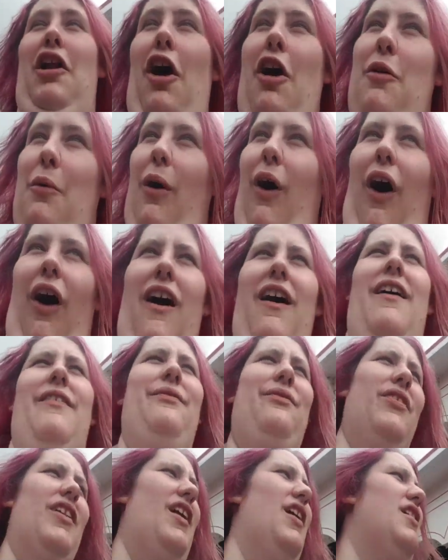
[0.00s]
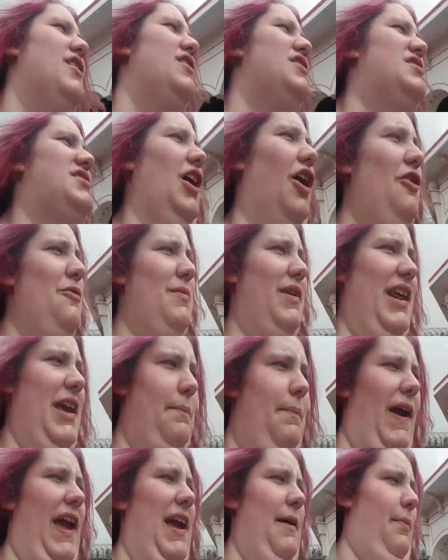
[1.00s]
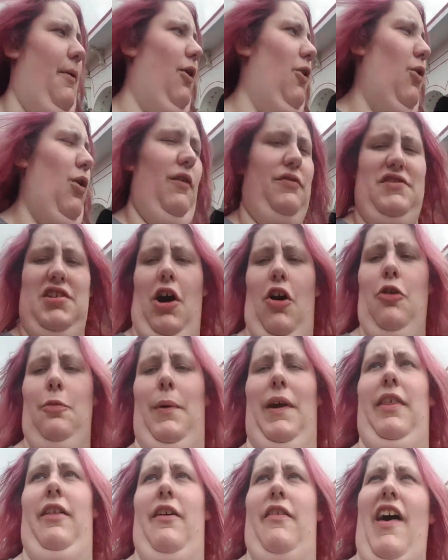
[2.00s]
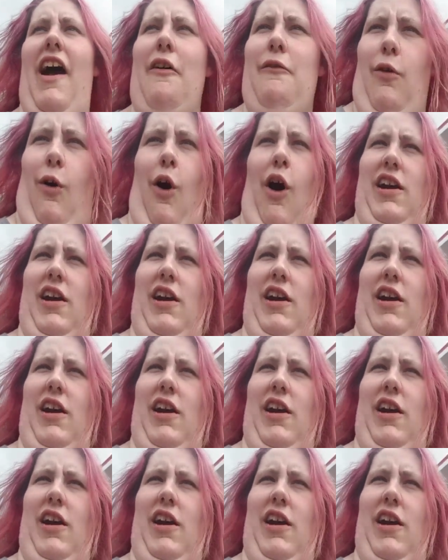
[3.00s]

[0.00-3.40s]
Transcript: But you know what? So many people have told me that